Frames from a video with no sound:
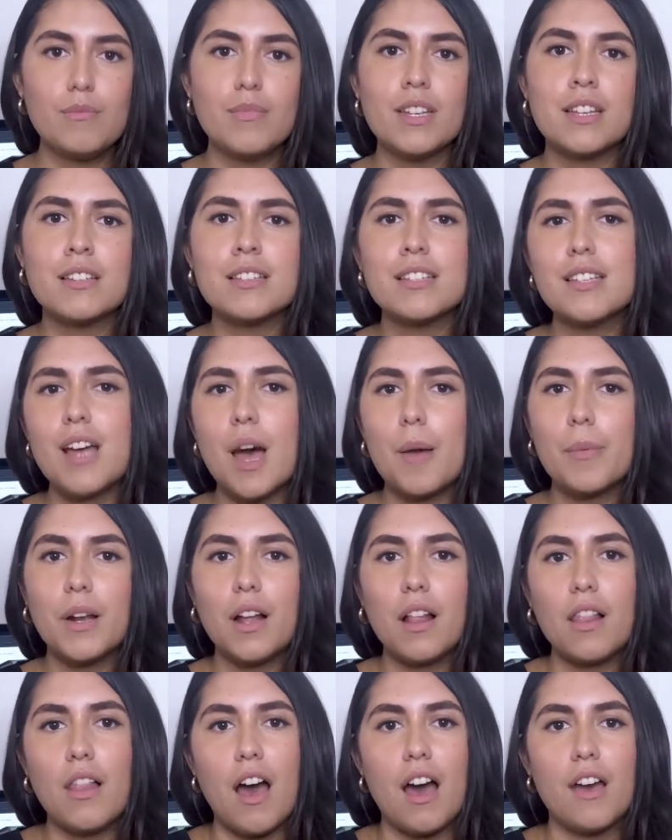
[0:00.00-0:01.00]
And to top it
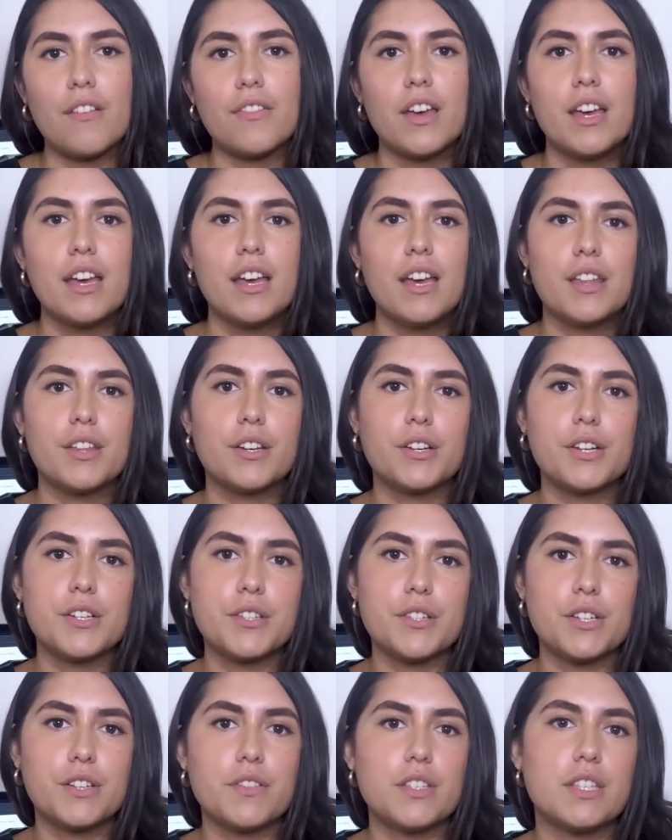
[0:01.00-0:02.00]
all off, the Career
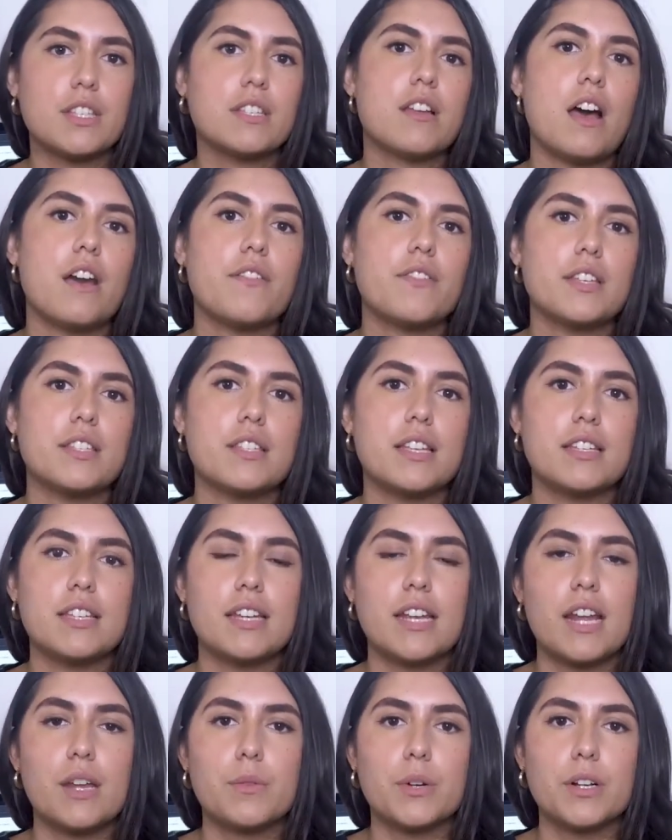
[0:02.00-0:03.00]
Services Office at St.
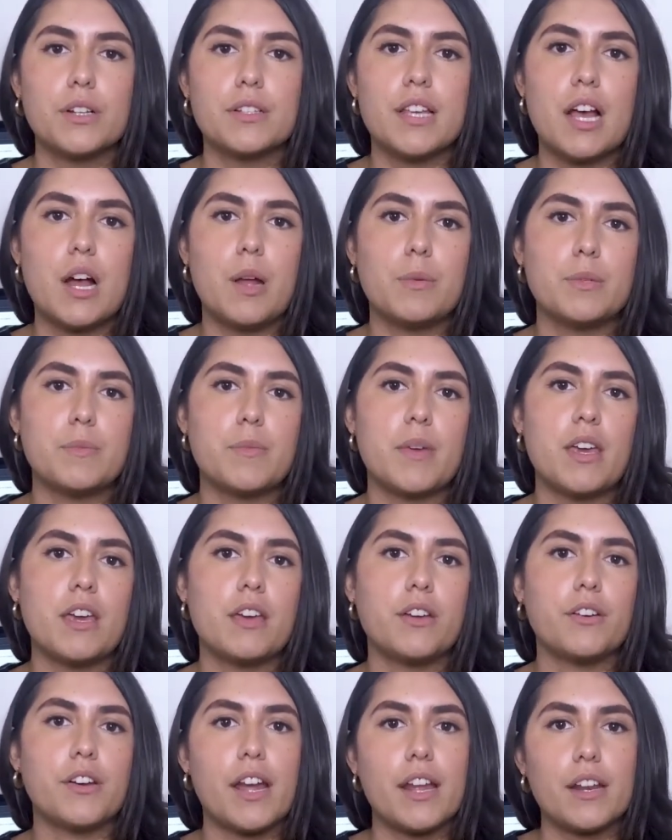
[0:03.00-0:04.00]
Edward's helped me
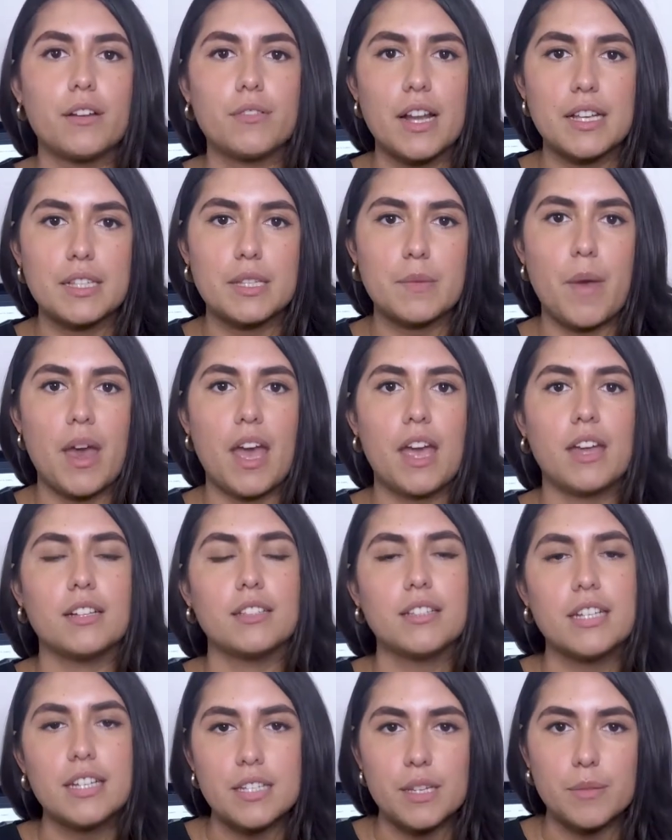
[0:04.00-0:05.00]
create a resume and a
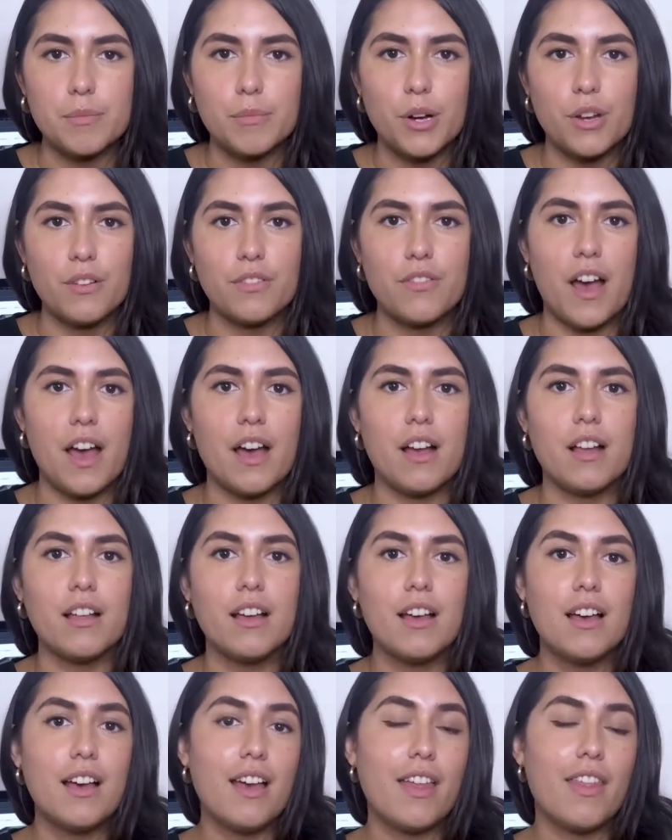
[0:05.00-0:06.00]
LinkedIn profile
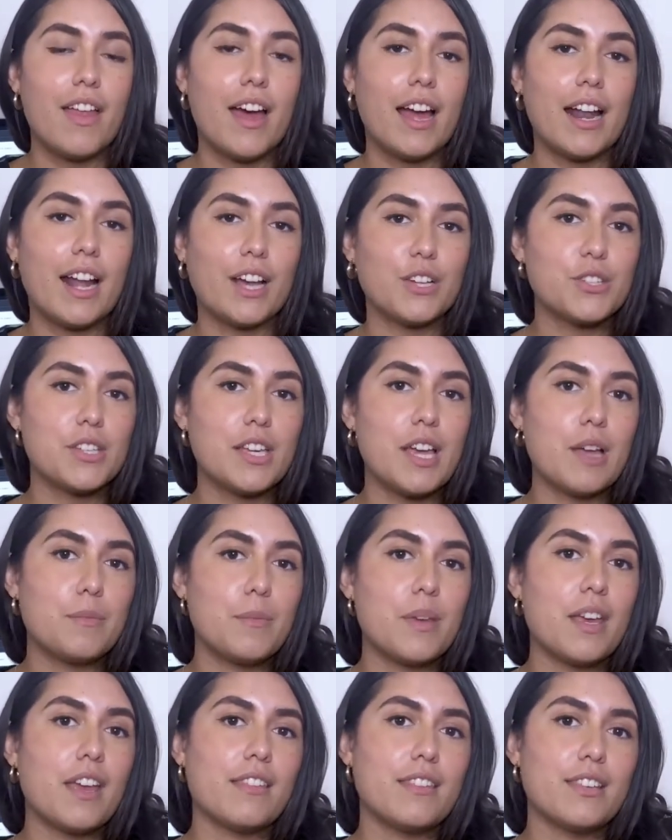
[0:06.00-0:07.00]
that actually helped
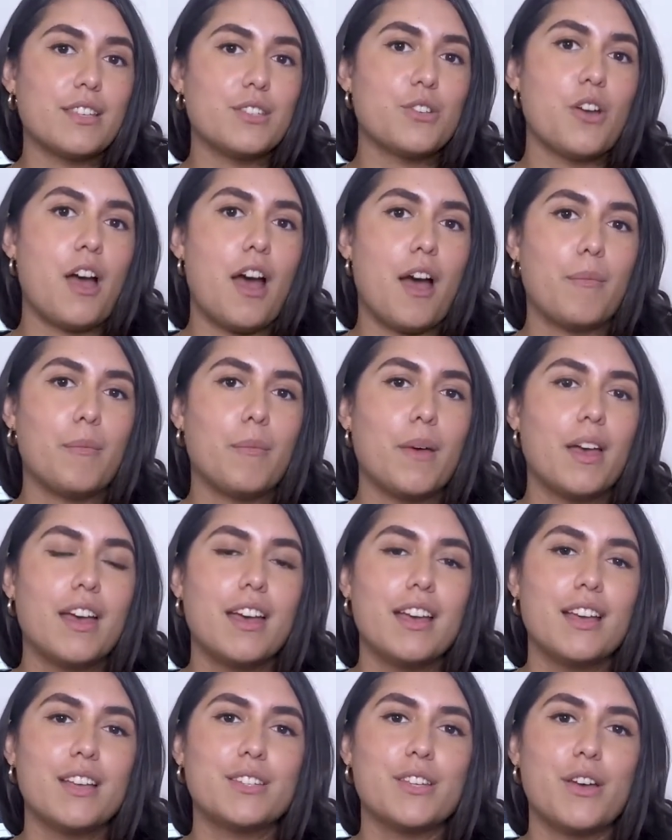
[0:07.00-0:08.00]
me get this job.
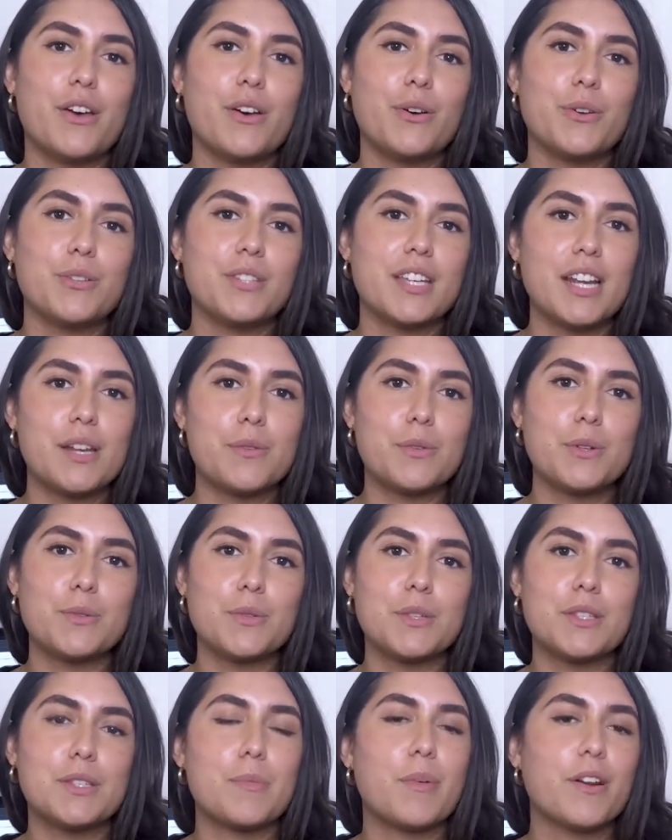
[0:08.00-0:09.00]
So St. Edward's
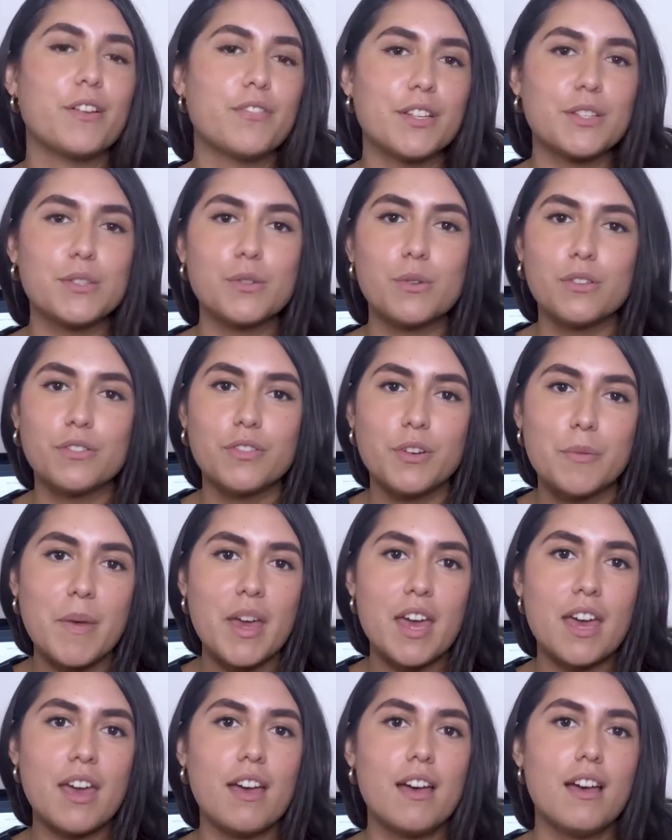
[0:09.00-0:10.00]
was the perfect school for
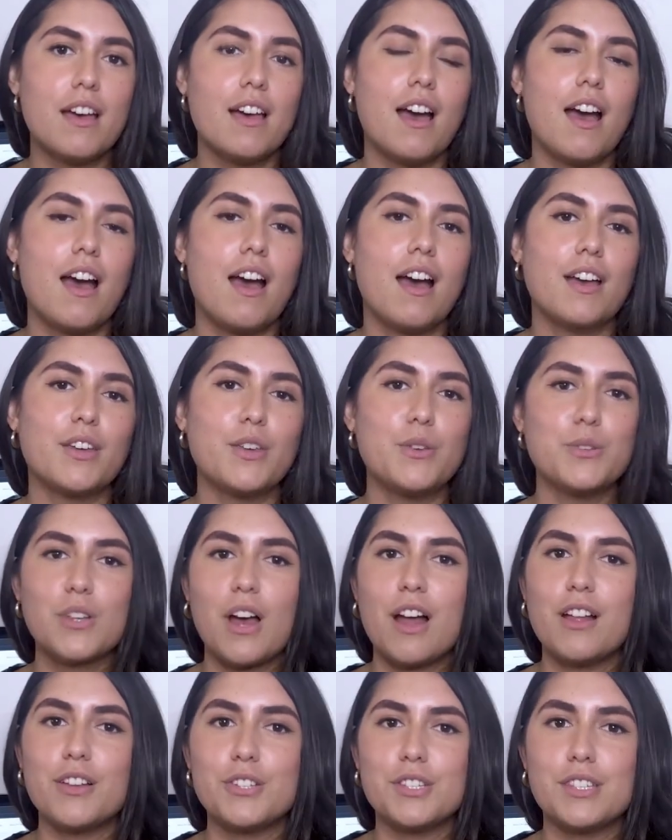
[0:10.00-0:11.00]
me. Use
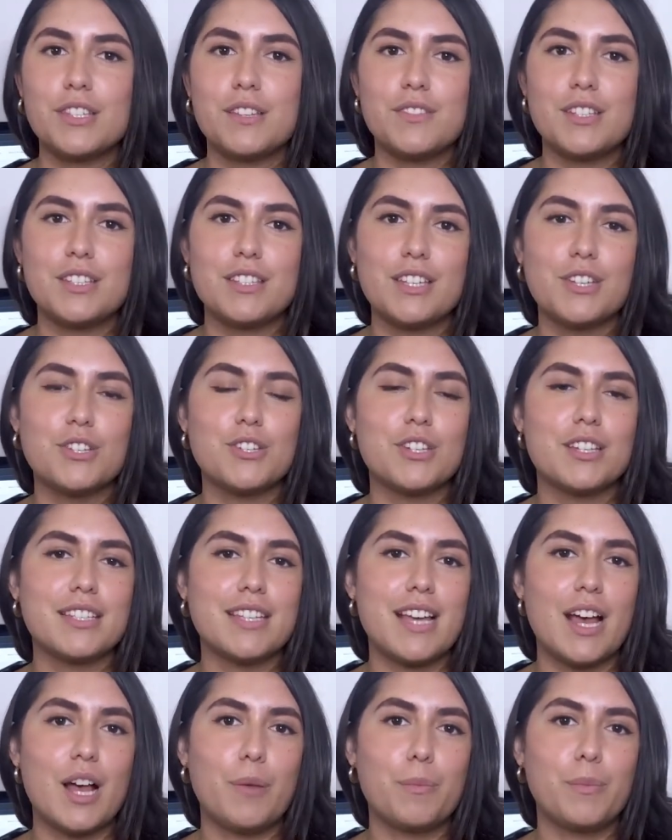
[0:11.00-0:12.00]
Colleges of Distinction to
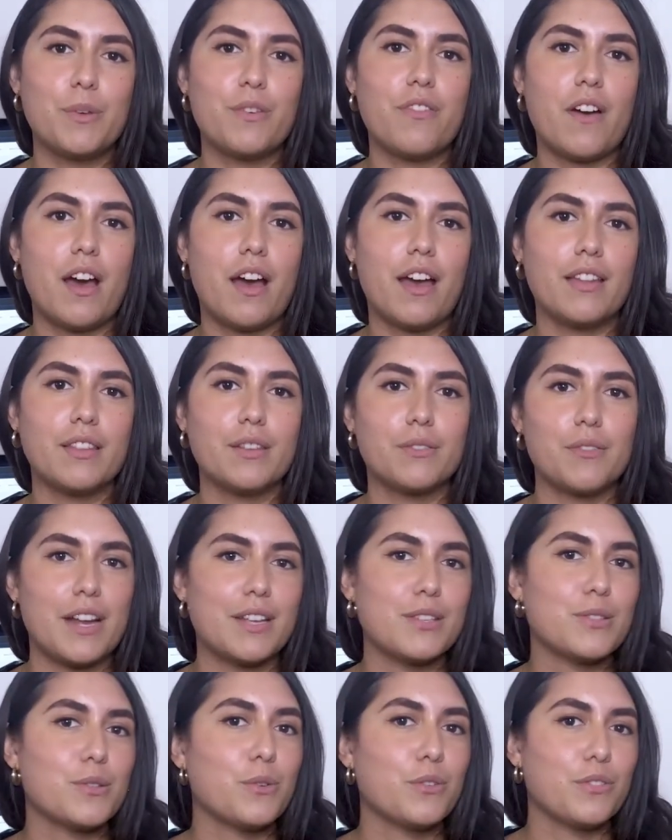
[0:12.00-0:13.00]
help you find the right
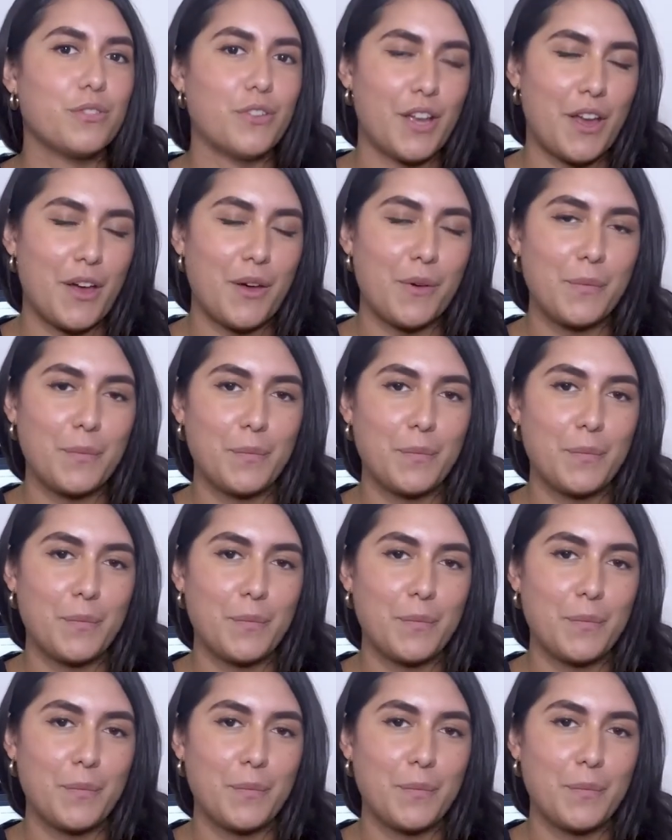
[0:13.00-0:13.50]
school for you.